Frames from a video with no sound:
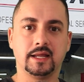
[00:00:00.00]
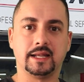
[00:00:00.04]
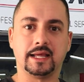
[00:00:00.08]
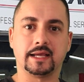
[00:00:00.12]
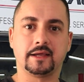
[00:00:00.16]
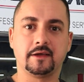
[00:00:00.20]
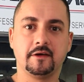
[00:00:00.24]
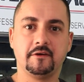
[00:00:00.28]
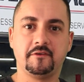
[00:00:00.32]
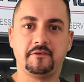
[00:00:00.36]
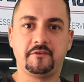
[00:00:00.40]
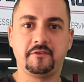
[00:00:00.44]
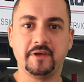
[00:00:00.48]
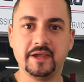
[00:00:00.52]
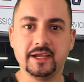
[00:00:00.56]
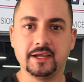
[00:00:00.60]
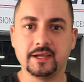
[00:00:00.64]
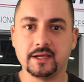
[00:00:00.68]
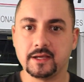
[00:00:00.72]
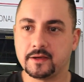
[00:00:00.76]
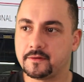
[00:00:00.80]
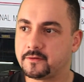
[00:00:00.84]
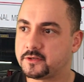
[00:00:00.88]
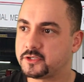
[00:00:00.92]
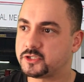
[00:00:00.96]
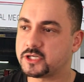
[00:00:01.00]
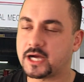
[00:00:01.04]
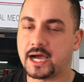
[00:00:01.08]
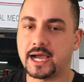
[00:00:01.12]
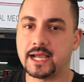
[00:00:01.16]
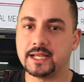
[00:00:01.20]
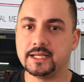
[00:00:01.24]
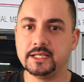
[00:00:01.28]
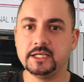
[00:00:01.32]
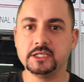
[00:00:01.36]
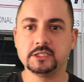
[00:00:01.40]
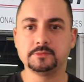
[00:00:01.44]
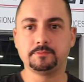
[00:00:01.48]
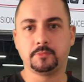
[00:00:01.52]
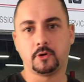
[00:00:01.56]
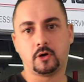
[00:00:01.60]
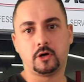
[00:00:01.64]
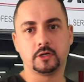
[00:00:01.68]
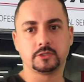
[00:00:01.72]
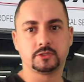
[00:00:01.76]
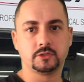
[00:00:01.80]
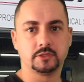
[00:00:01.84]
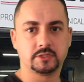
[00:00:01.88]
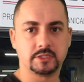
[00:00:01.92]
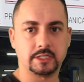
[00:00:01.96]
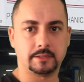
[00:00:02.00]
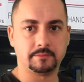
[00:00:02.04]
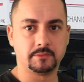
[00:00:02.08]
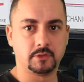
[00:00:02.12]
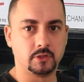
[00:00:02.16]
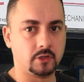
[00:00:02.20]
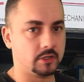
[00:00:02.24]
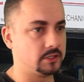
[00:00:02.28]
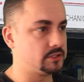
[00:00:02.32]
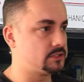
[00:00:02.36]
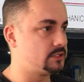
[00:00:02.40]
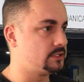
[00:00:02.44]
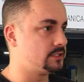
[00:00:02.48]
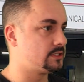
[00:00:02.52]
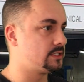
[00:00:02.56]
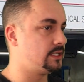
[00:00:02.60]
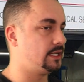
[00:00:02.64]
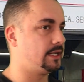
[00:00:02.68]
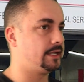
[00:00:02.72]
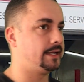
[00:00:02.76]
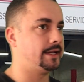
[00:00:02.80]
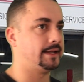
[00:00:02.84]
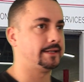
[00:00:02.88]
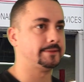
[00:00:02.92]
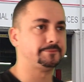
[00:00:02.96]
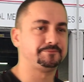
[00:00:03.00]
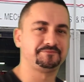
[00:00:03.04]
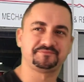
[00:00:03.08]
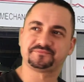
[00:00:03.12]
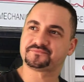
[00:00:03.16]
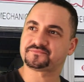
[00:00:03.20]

like fake Chinese parts or some nonsense like that?